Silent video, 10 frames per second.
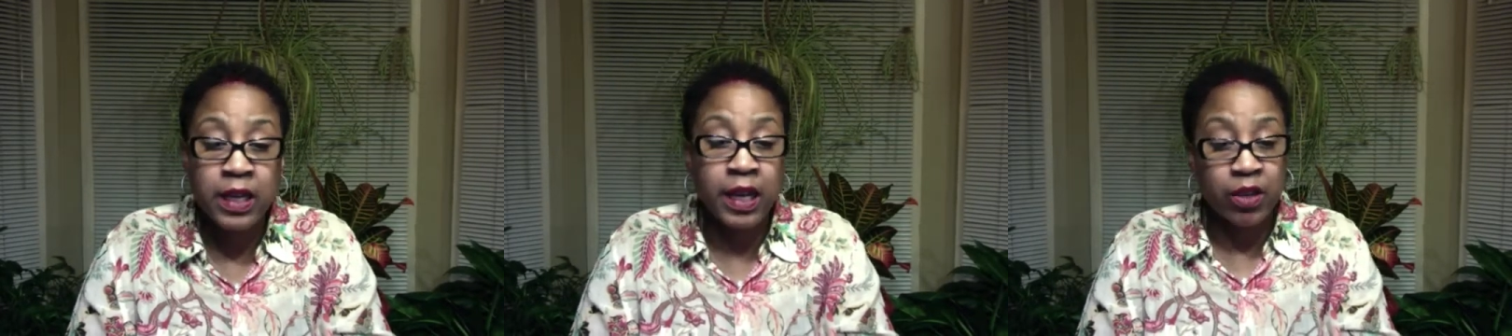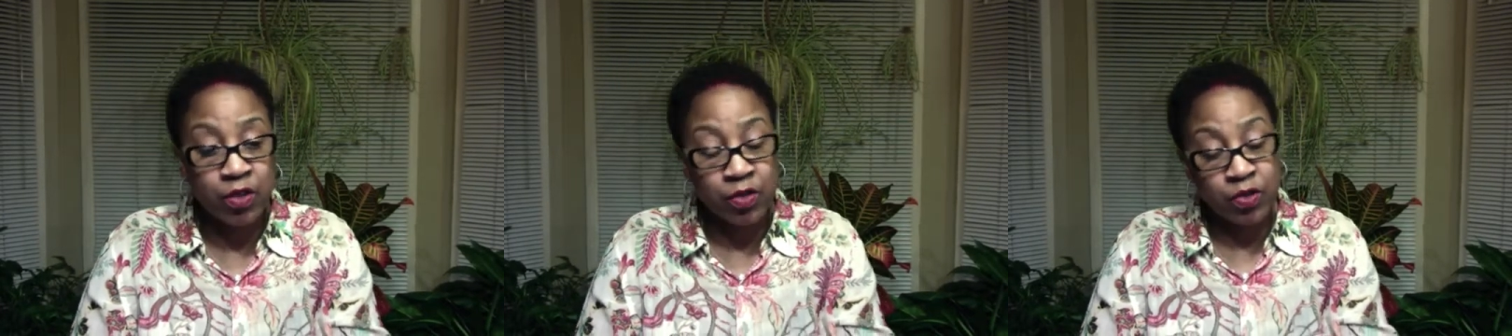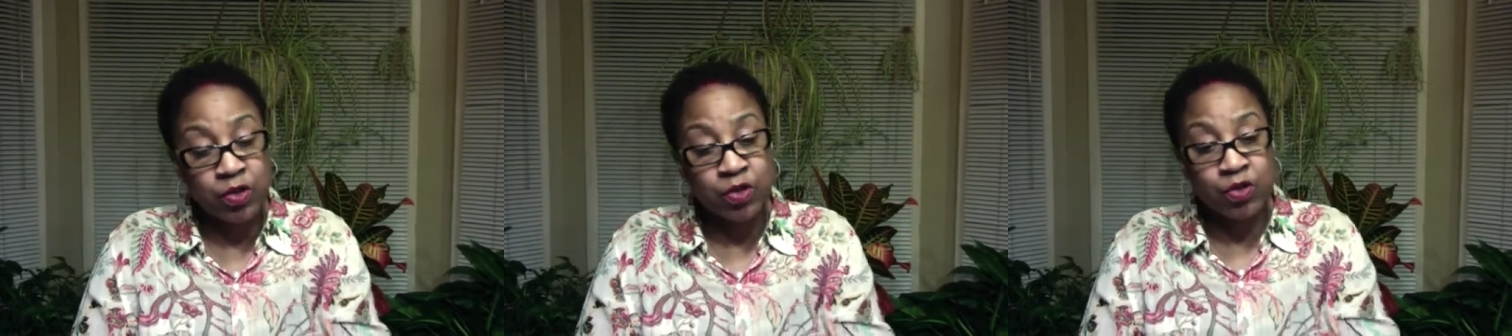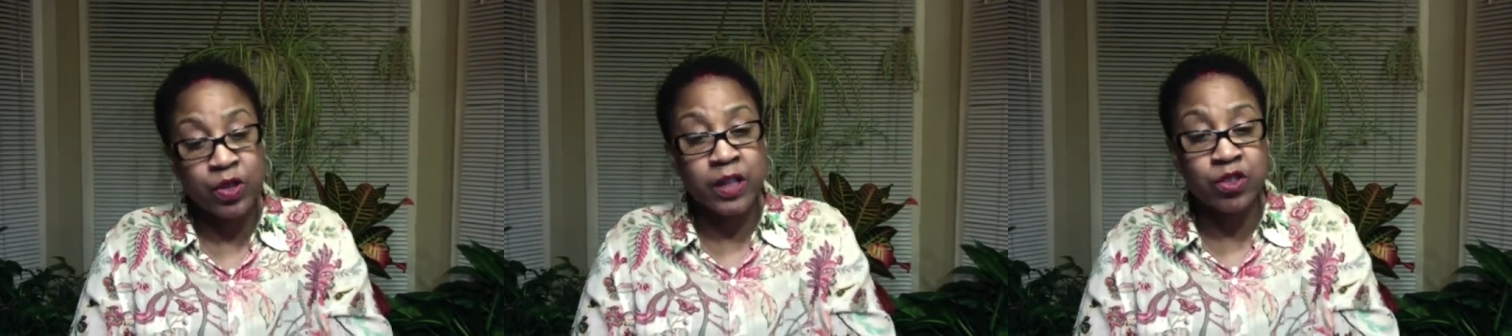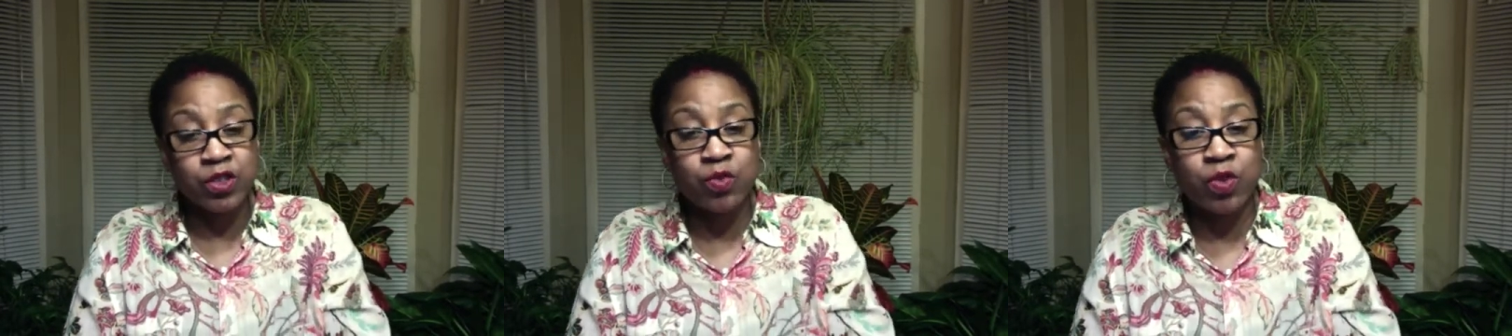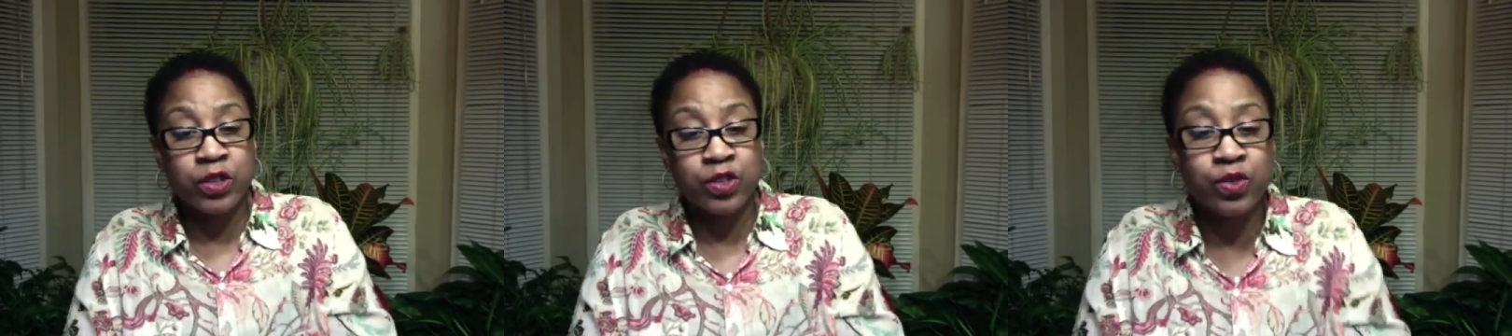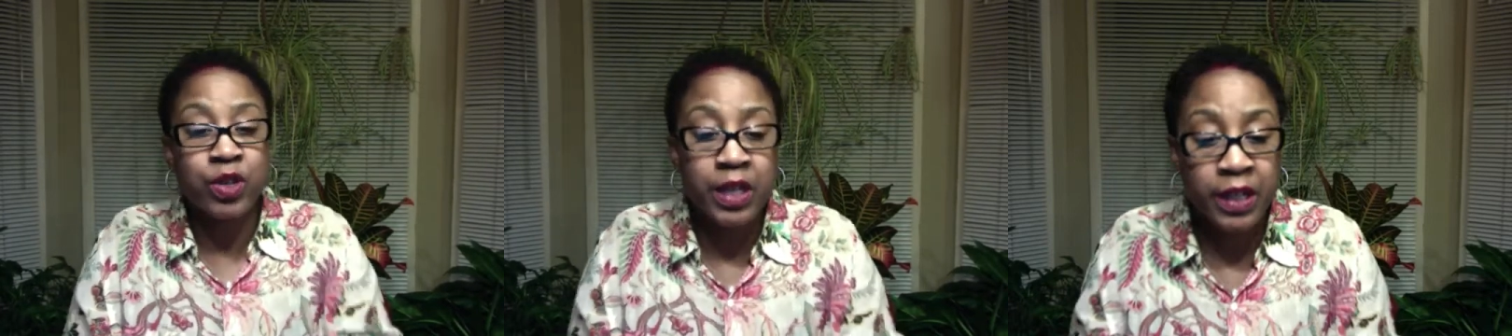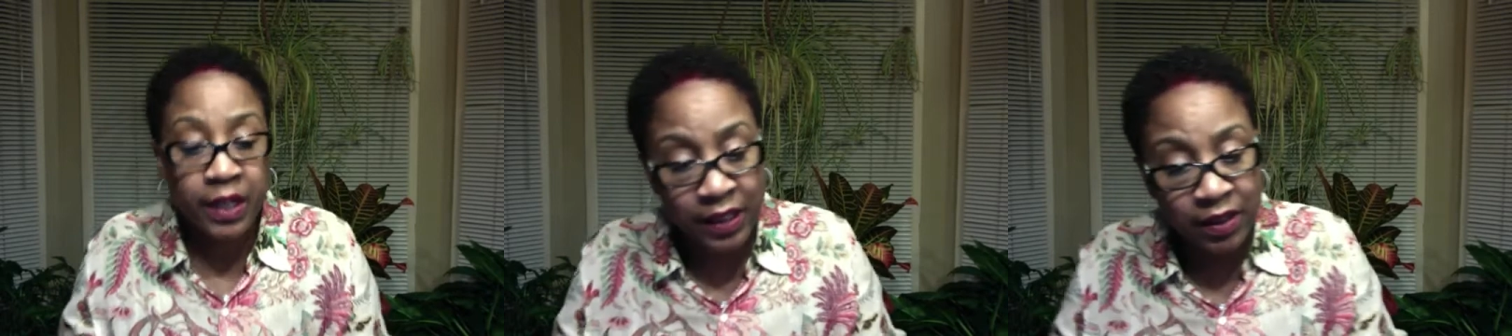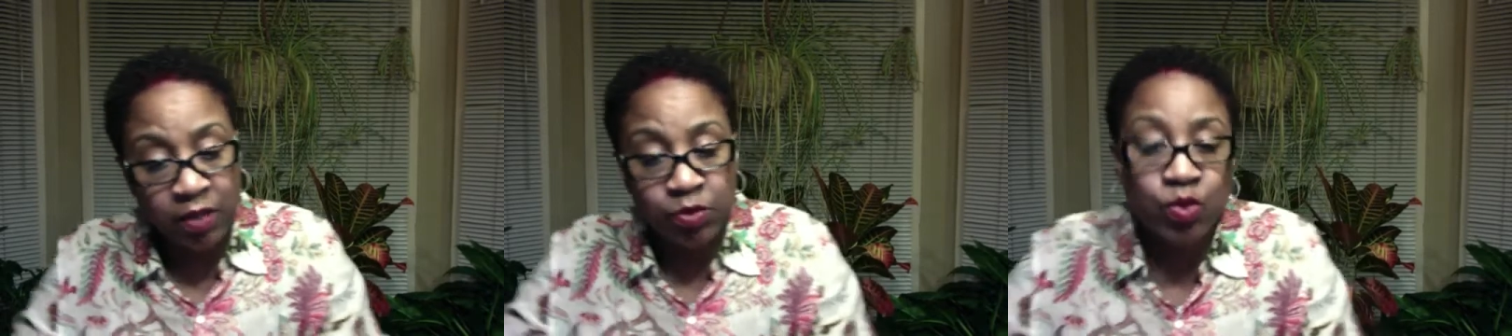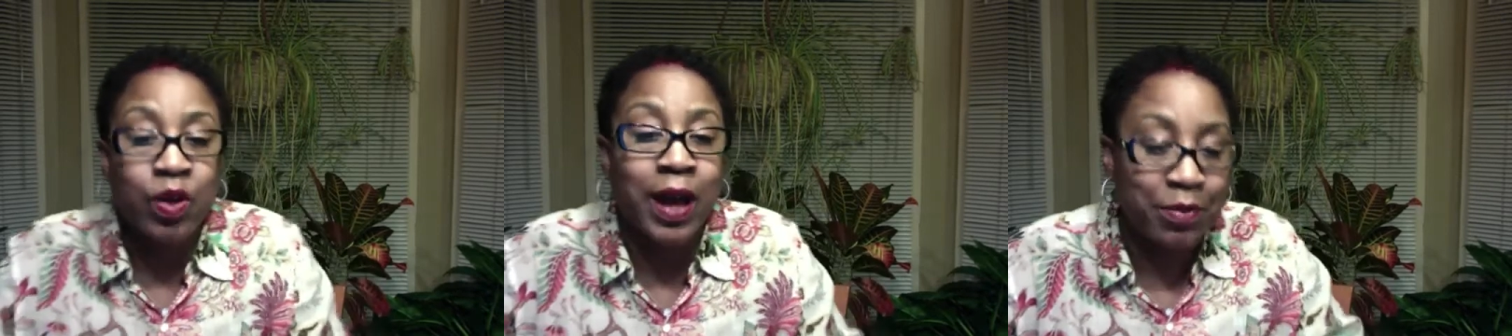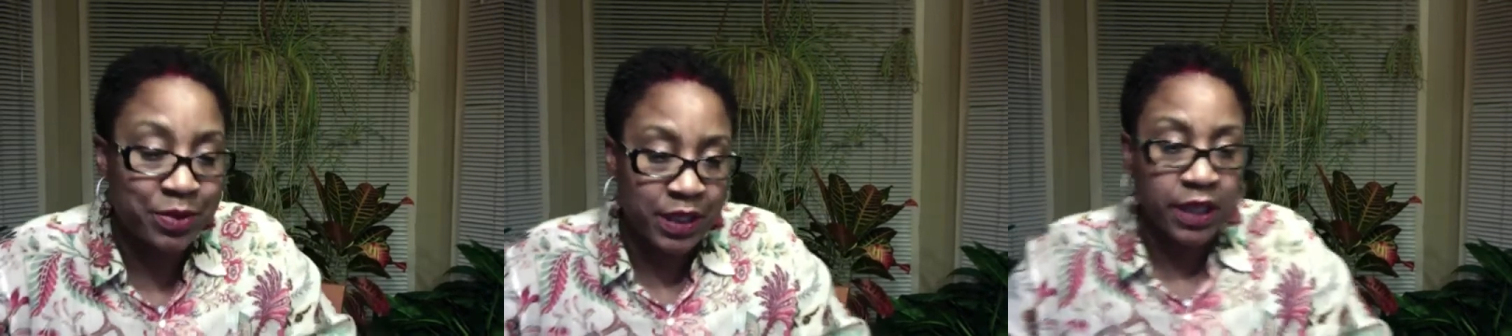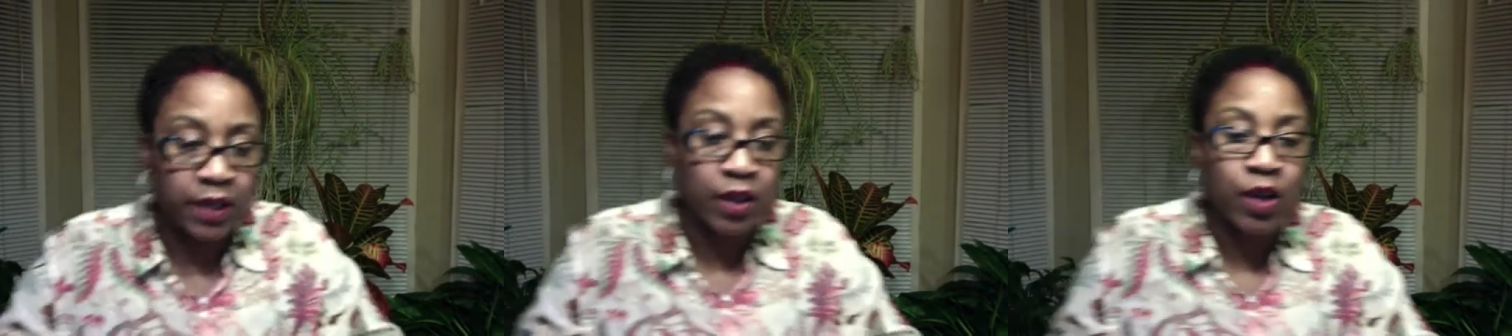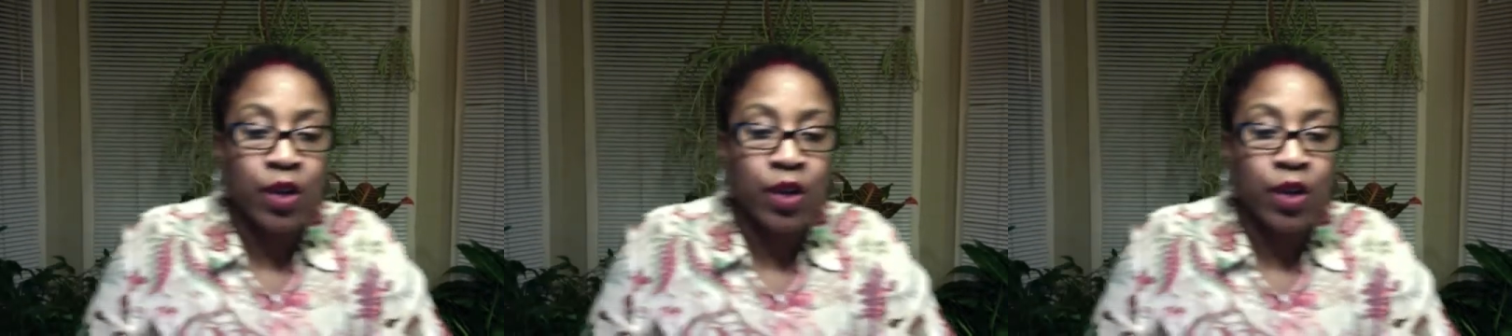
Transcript: And to do that, you want to get them to opt in